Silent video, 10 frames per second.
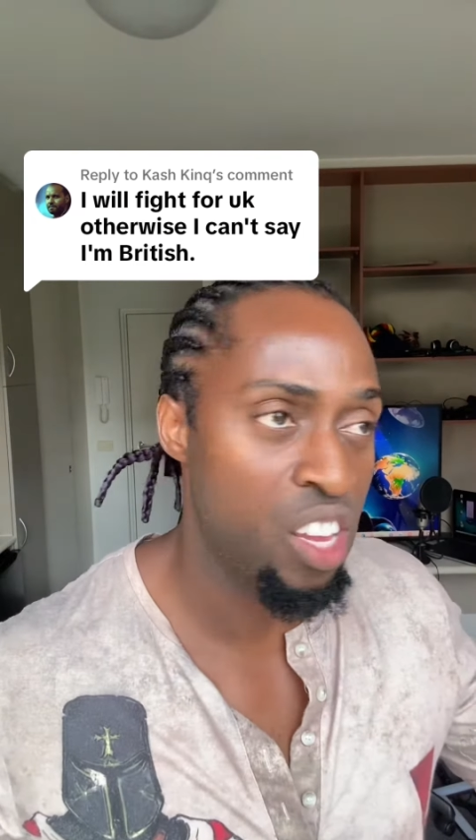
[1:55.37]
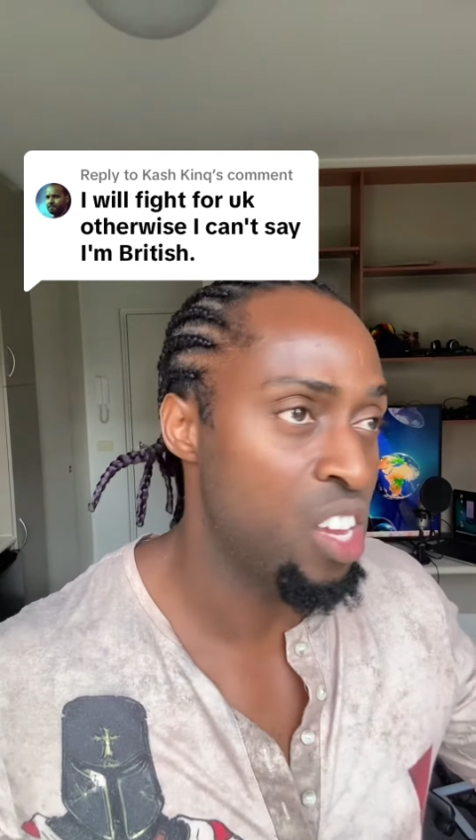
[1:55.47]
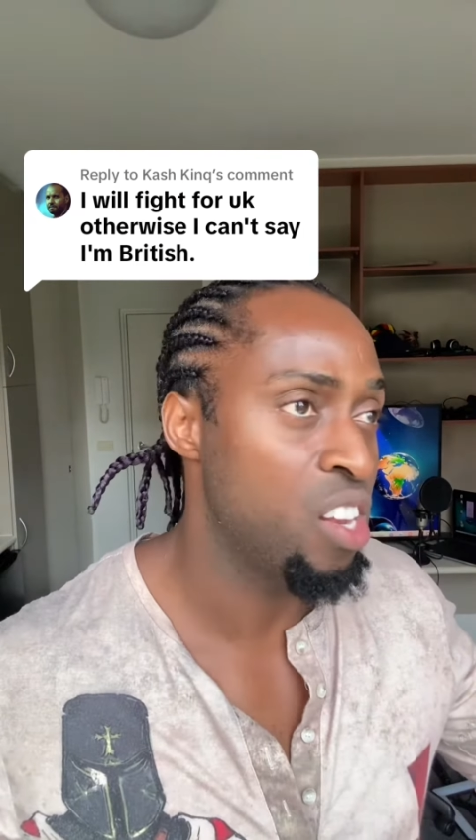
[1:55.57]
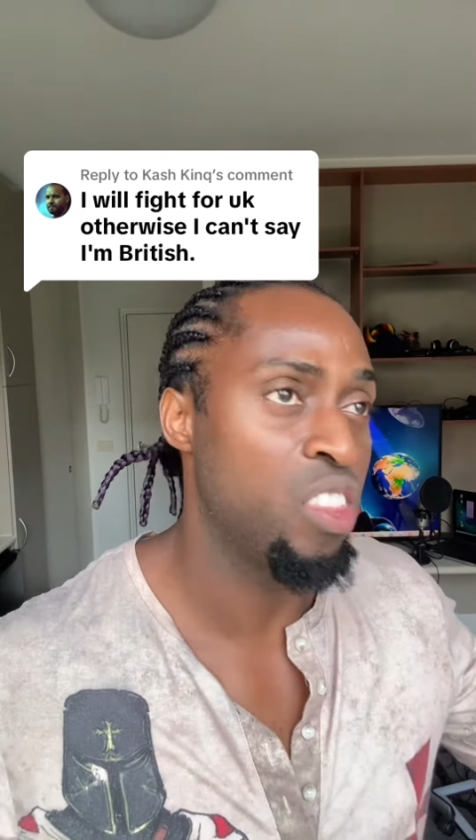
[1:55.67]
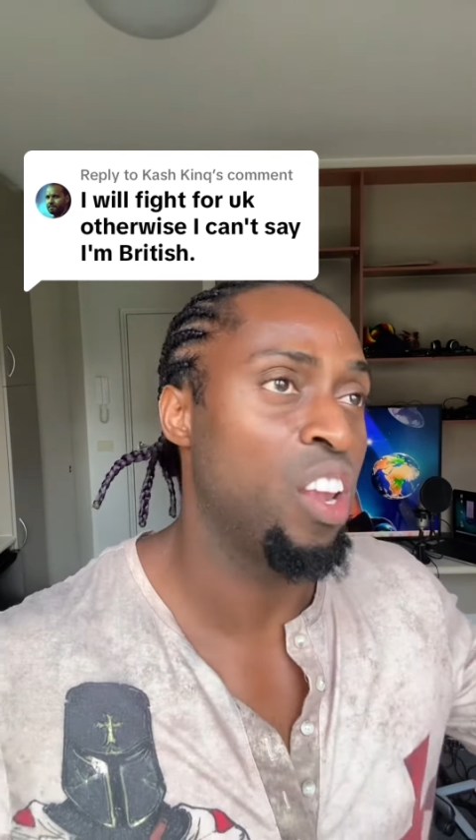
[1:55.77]

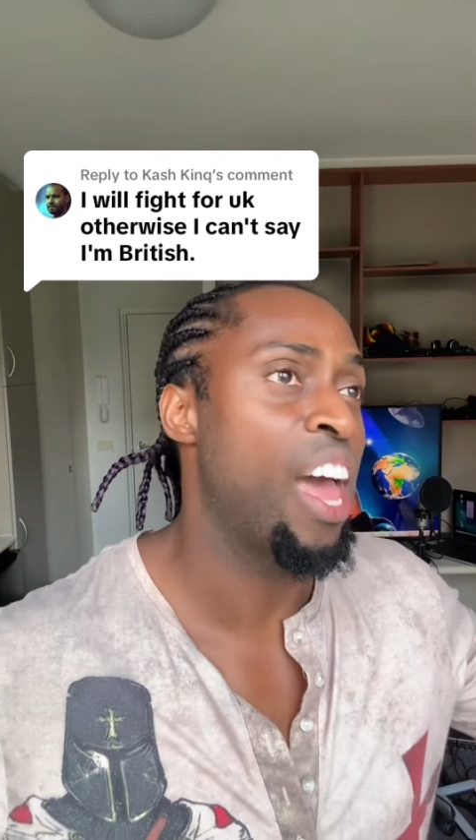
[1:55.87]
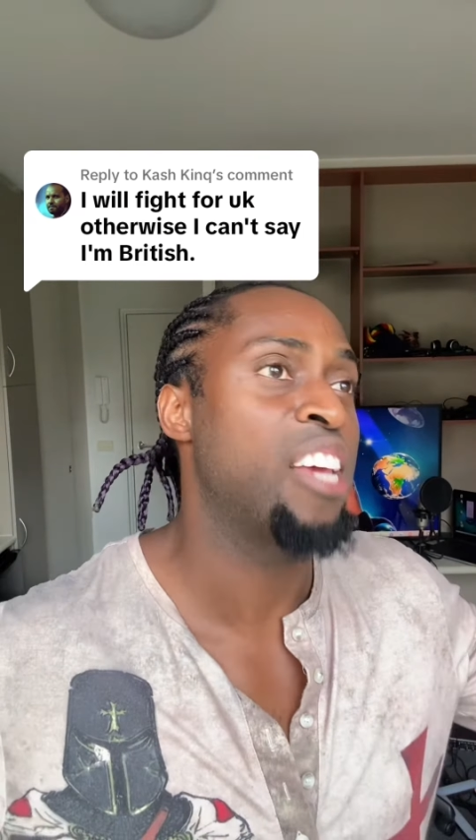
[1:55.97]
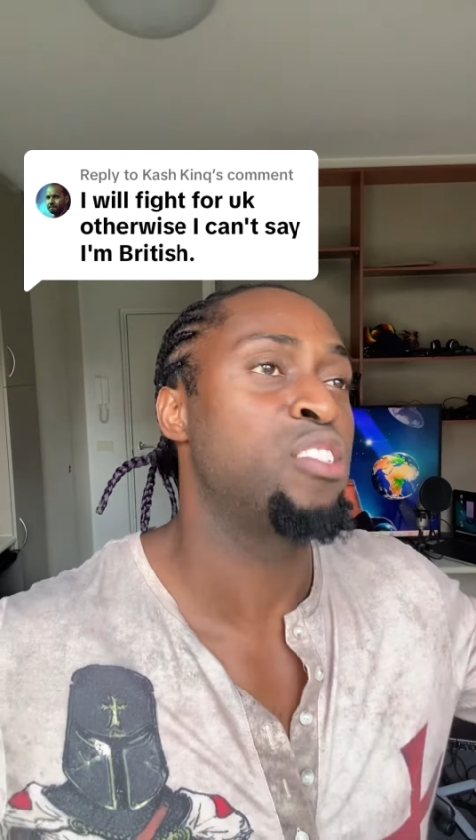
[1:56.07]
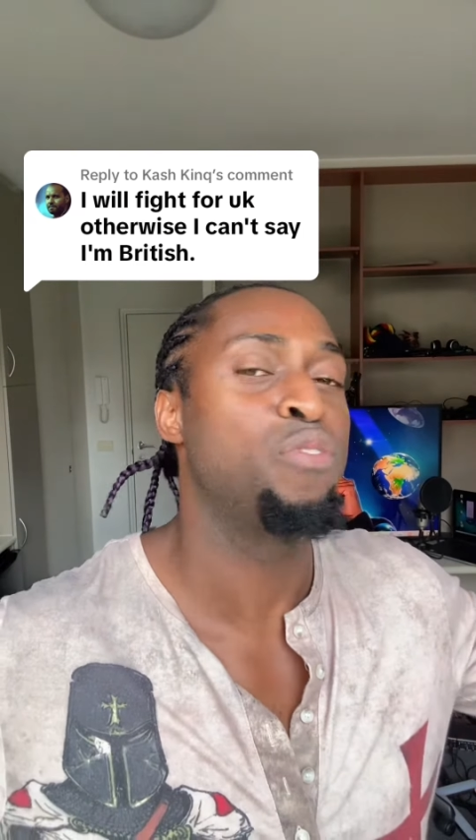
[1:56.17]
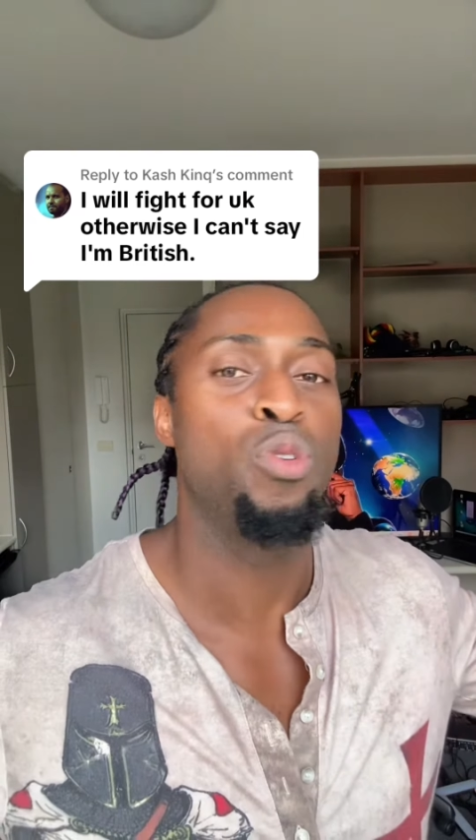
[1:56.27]
in the
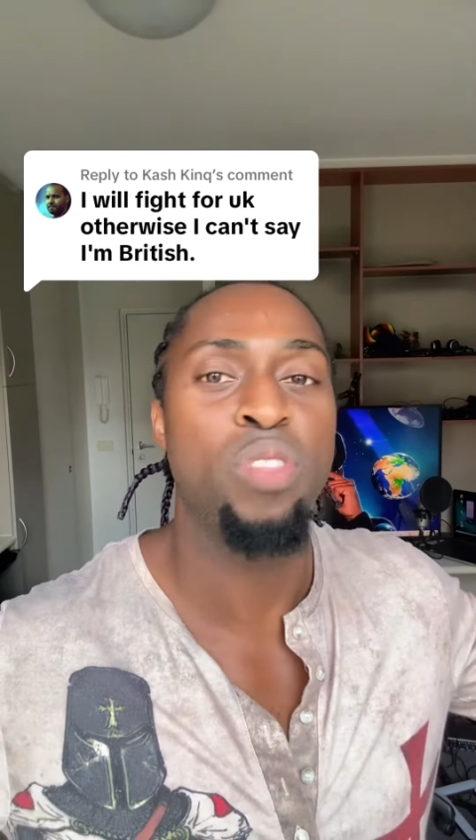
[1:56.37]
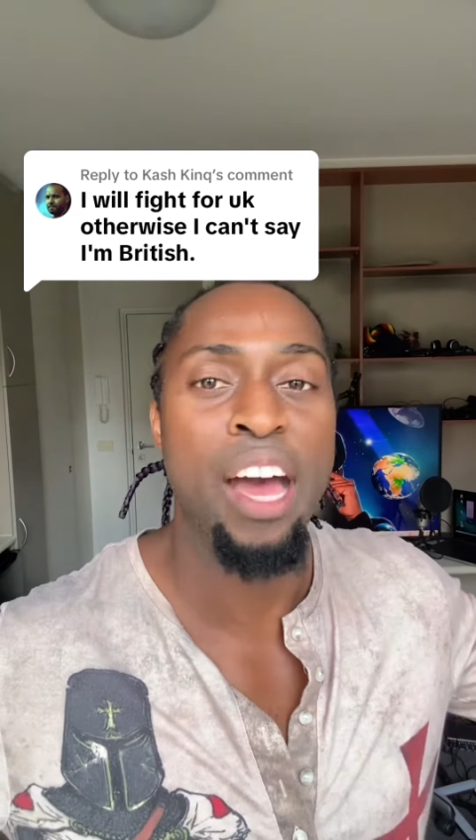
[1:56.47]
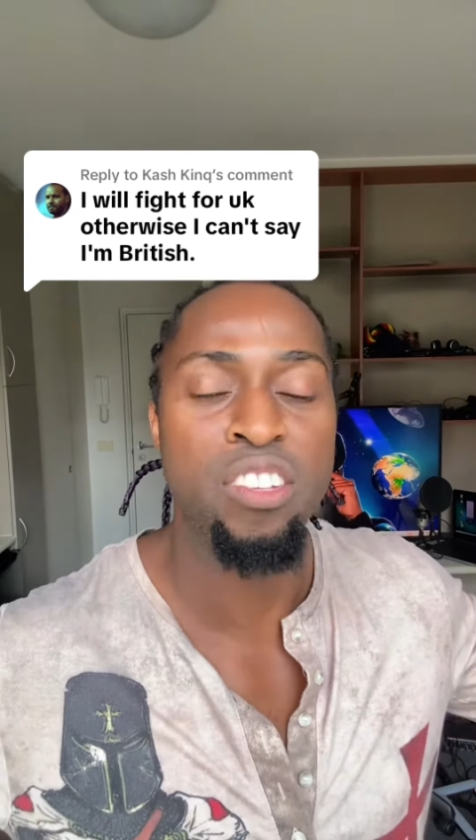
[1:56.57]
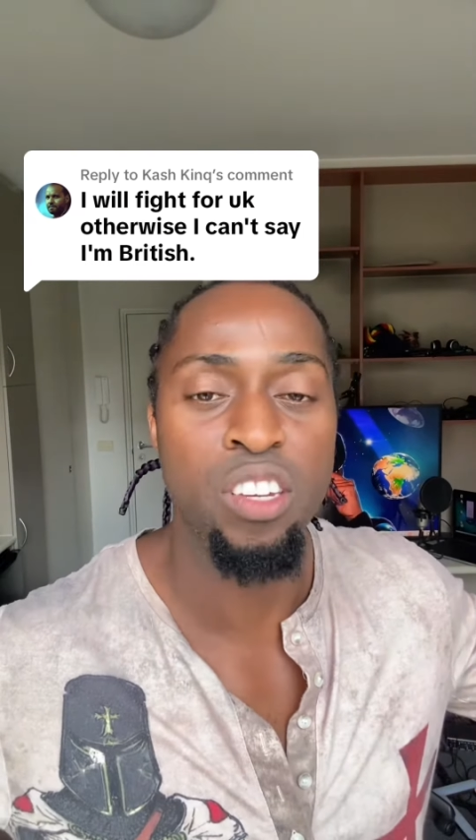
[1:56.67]
last few thousand